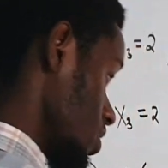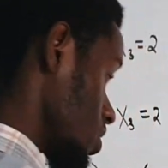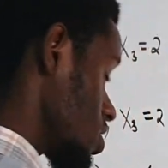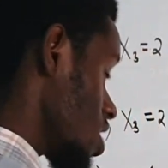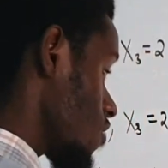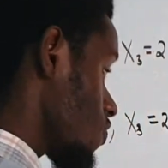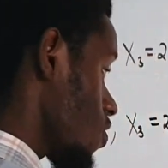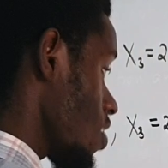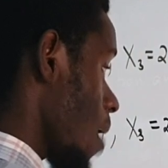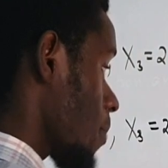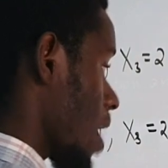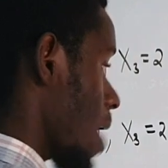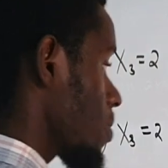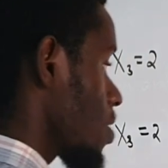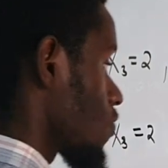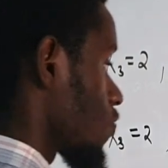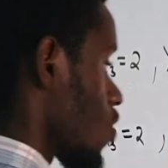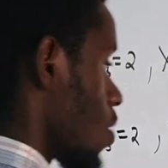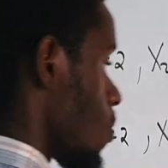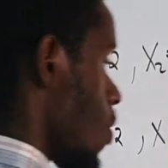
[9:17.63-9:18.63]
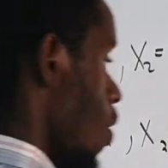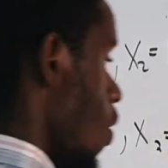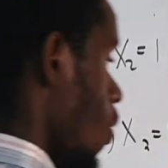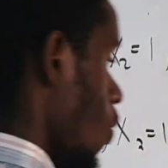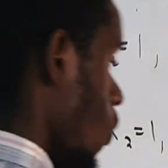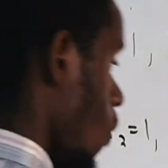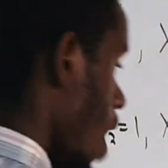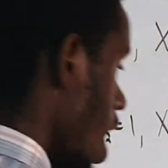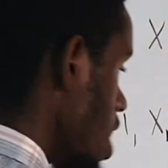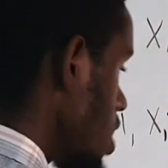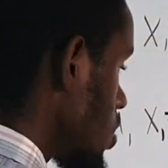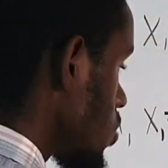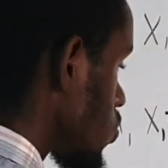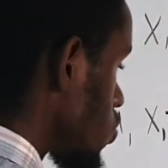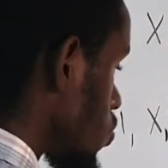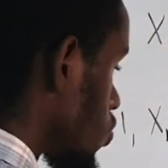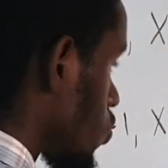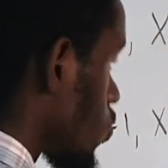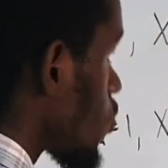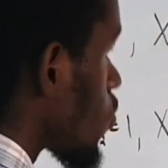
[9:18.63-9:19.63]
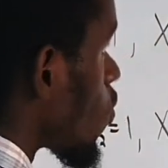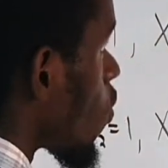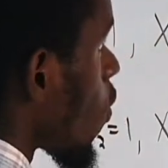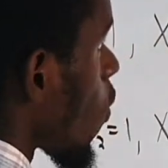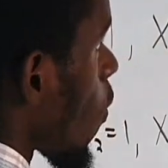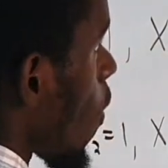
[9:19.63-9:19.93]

Therefore, here I'm coming from 1 to 2.